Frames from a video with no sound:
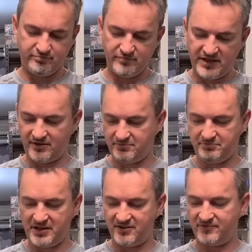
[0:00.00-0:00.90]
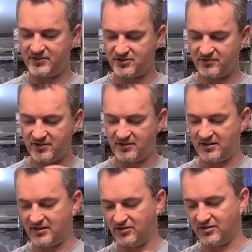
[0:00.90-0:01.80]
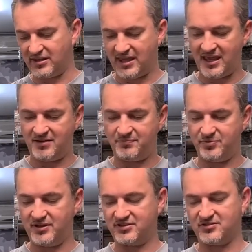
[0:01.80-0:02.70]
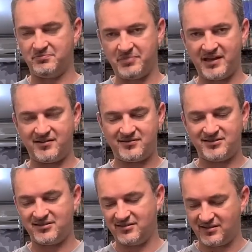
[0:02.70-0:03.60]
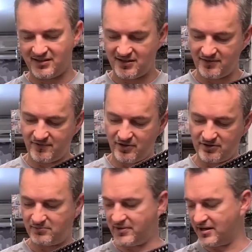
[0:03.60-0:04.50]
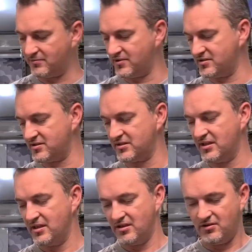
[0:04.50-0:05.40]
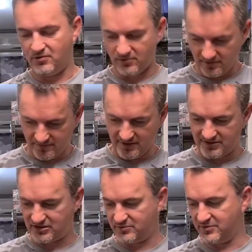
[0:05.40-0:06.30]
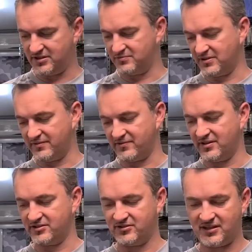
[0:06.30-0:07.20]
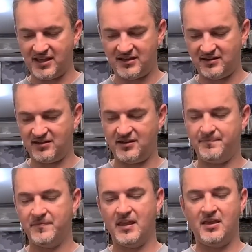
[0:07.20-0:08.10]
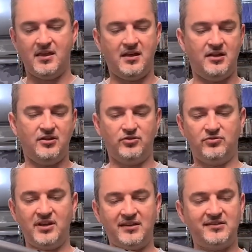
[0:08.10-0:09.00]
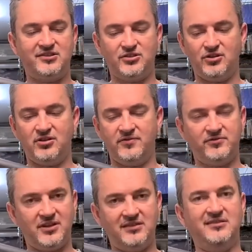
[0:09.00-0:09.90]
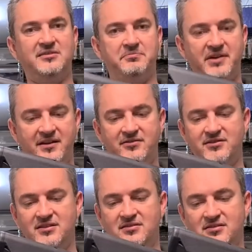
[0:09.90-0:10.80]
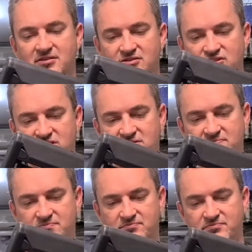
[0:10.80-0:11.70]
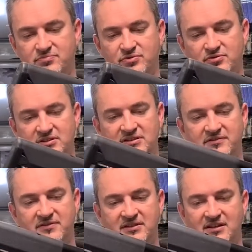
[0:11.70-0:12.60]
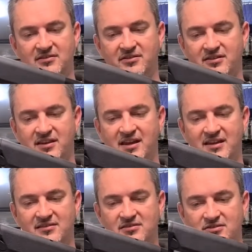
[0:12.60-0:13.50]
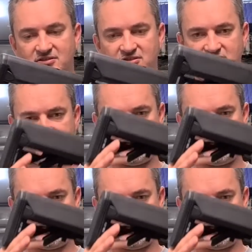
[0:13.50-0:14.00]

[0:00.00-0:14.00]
you know, benefits of it. You can put extra batteries in there if you've got the round ones. or if you can squeeze whatever else you can in there. To take the stock off, to get to the battery, you just pull the lever down like that. You just